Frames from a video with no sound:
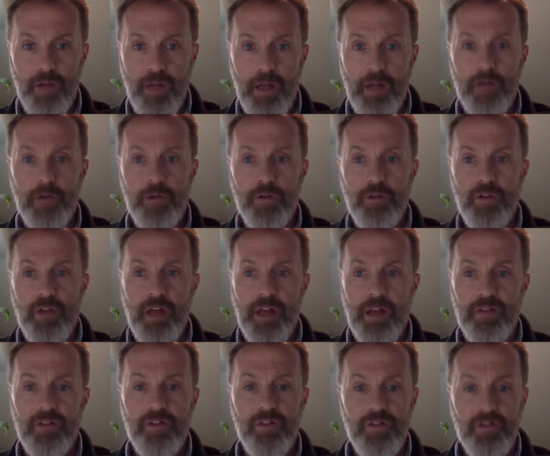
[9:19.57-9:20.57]
Anders
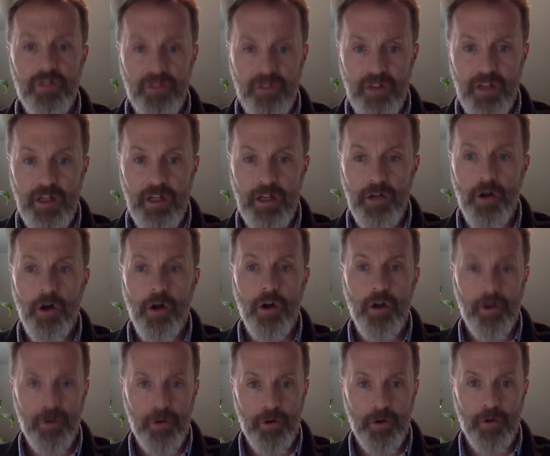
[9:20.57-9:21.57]
has seen it
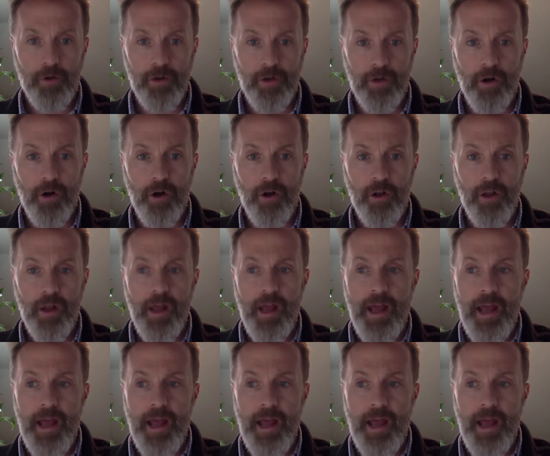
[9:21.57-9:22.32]
all, heard it all,